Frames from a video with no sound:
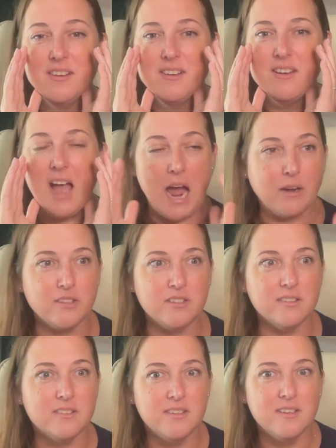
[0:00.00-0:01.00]
how do,
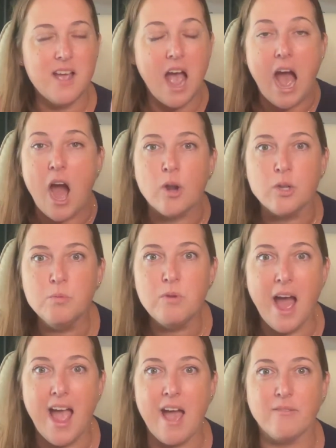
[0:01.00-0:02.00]
how do you
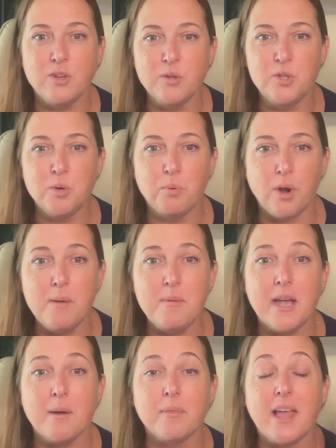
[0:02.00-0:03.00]
not have YouTube
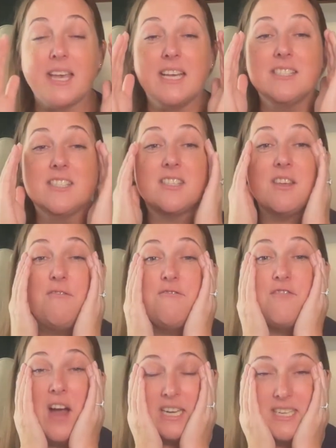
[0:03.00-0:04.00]
Premium? Like, it's the
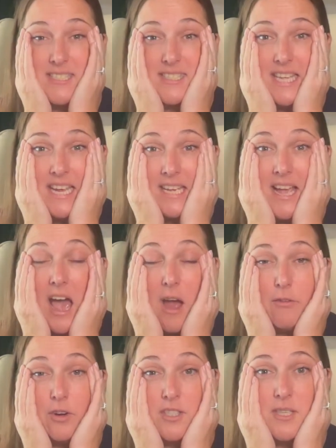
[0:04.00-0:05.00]
funniest thing
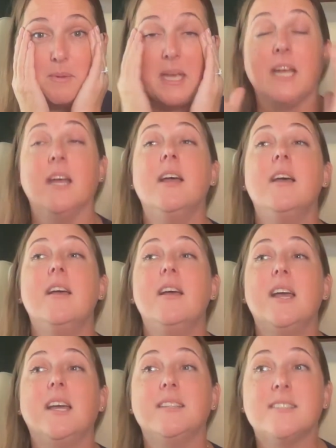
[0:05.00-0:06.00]
ever to me.
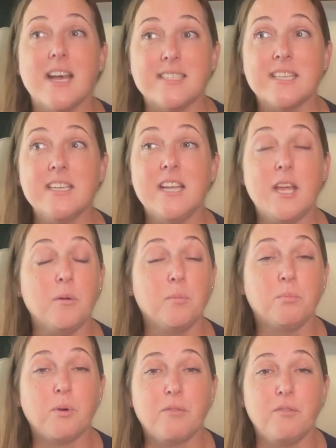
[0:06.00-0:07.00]

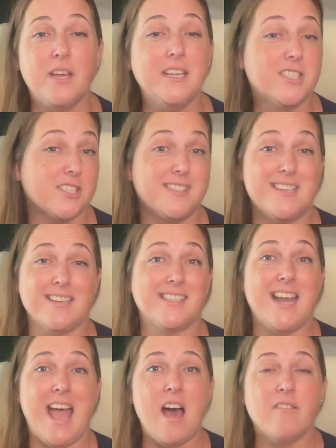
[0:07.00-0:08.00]
He just
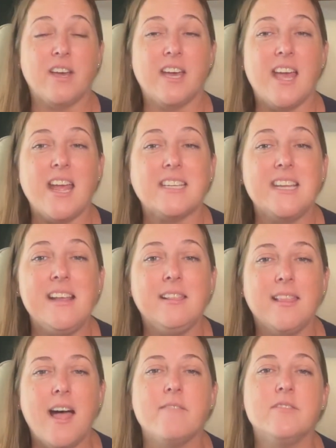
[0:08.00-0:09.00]
doesn't have it and he
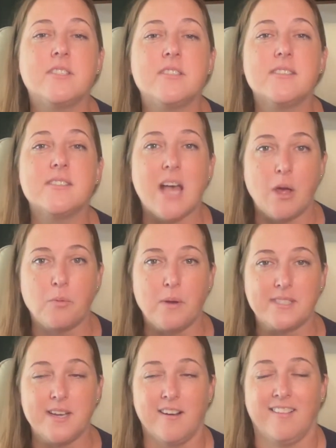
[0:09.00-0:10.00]
loves
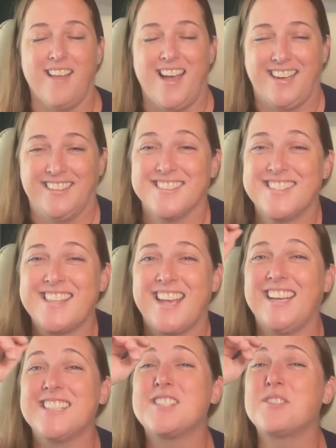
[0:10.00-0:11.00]
Southwest Airlines. Like,
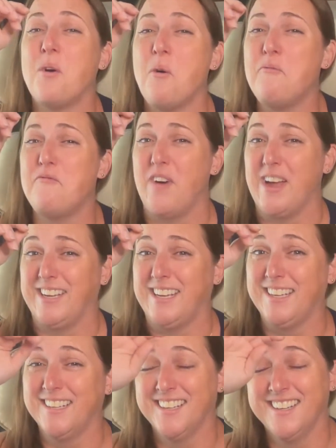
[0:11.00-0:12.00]
it's so
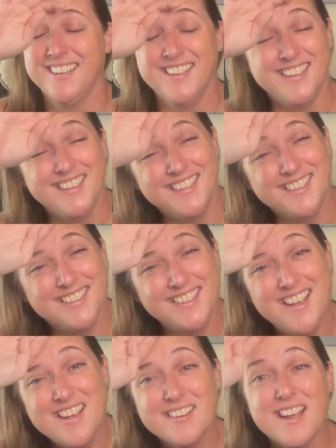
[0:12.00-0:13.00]
funny.
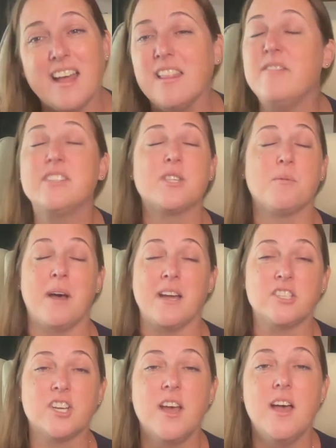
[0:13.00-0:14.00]
I love it so
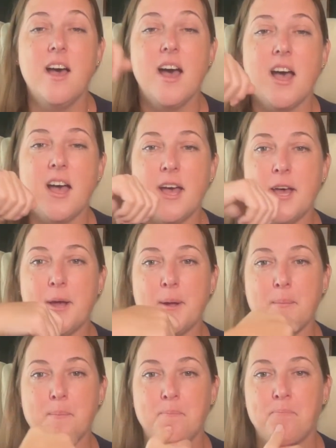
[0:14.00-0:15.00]
much.
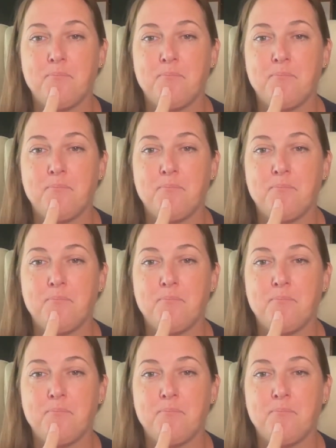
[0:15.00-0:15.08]
Um,